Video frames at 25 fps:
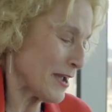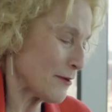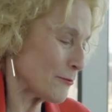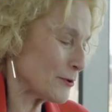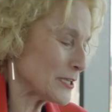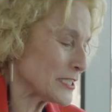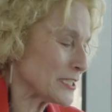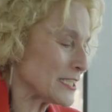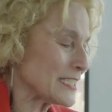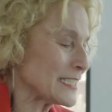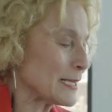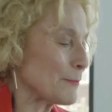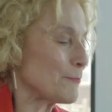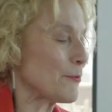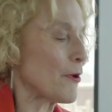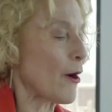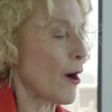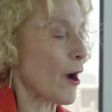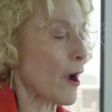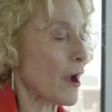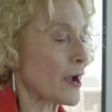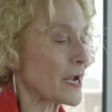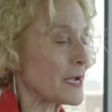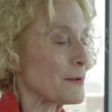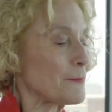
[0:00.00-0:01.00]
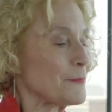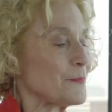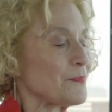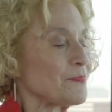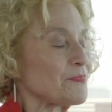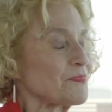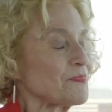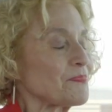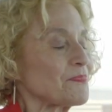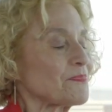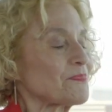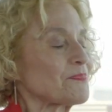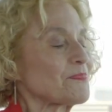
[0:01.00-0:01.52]
which is a park
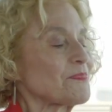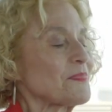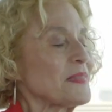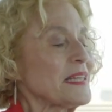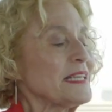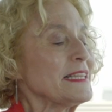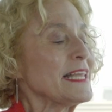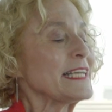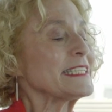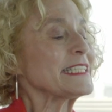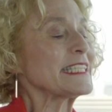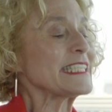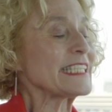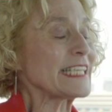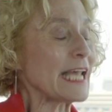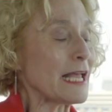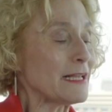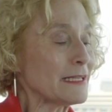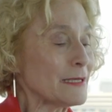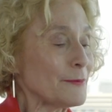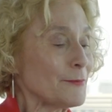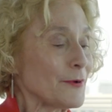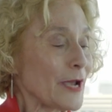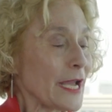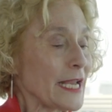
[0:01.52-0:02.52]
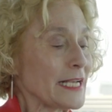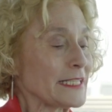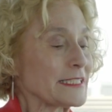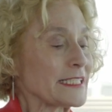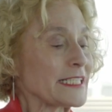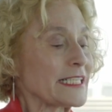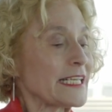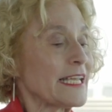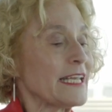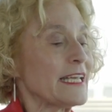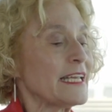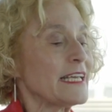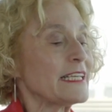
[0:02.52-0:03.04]
that
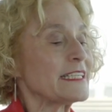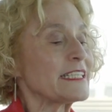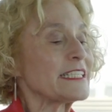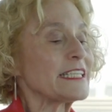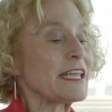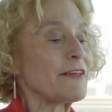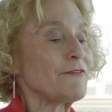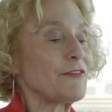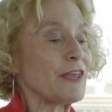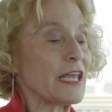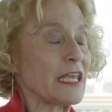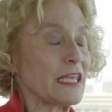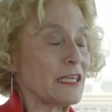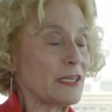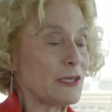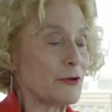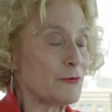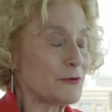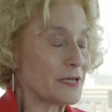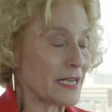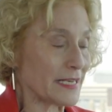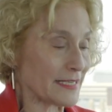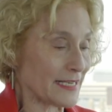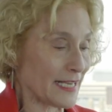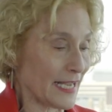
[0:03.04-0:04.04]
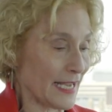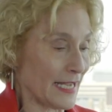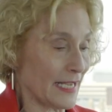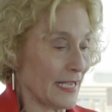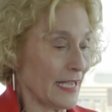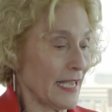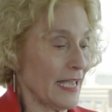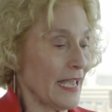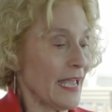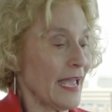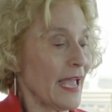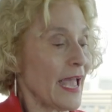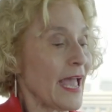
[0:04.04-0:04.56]
celebrates civic unity.
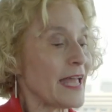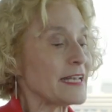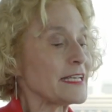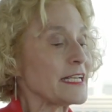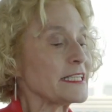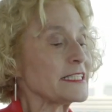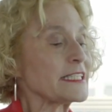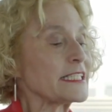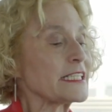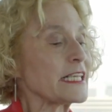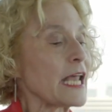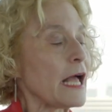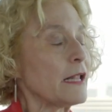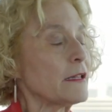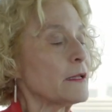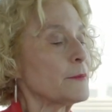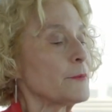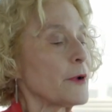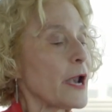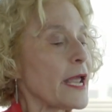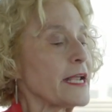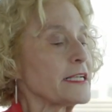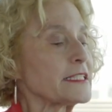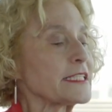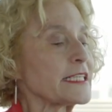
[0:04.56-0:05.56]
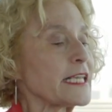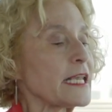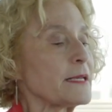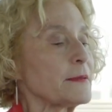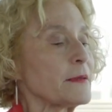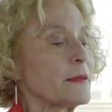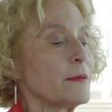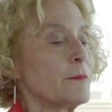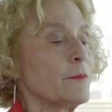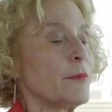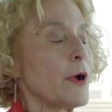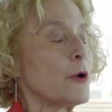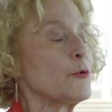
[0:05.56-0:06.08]
And it celebrates
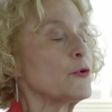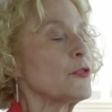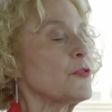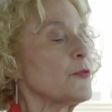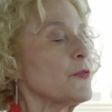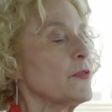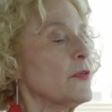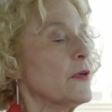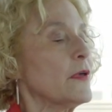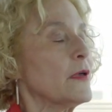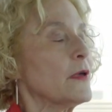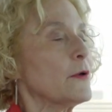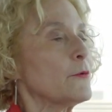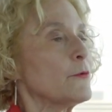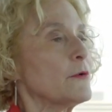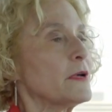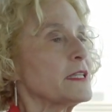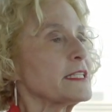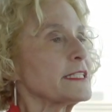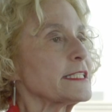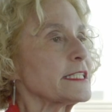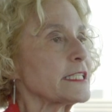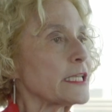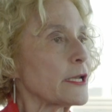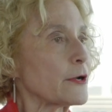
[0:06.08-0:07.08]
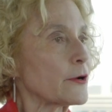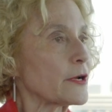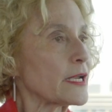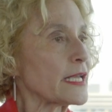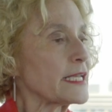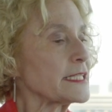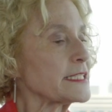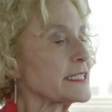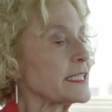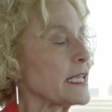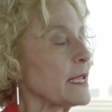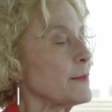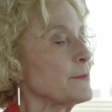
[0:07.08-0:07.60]
it both with
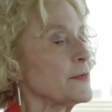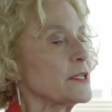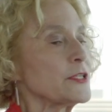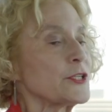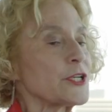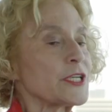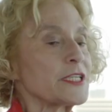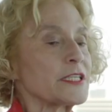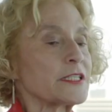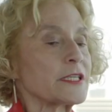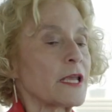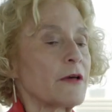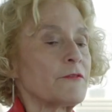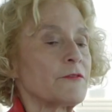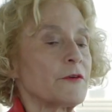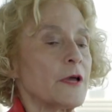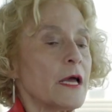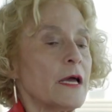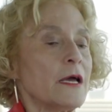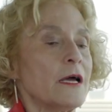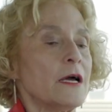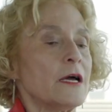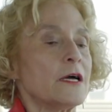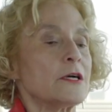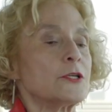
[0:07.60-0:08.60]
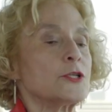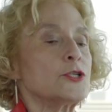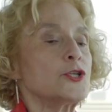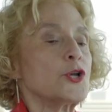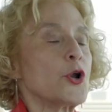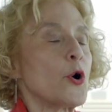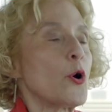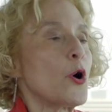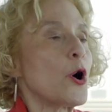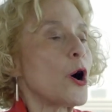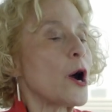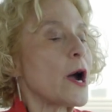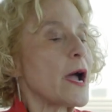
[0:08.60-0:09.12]
serious images of
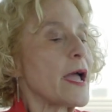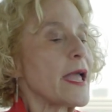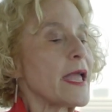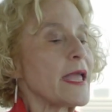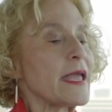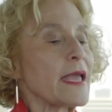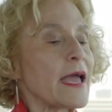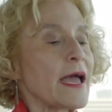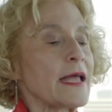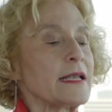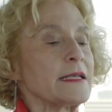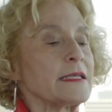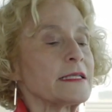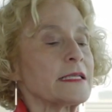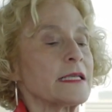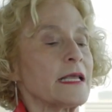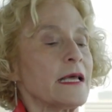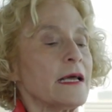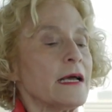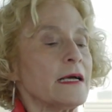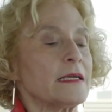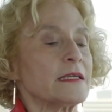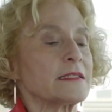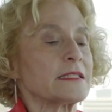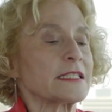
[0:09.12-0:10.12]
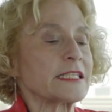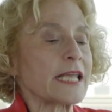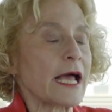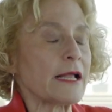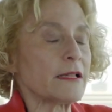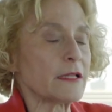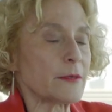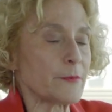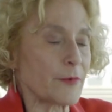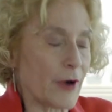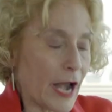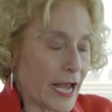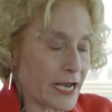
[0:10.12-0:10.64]
joy and
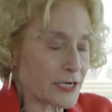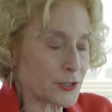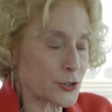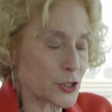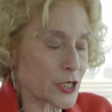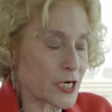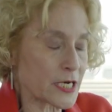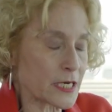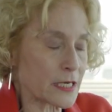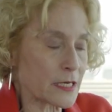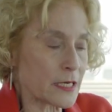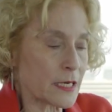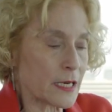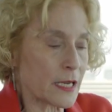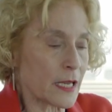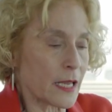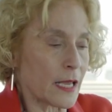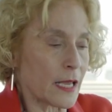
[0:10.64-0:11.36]
celebration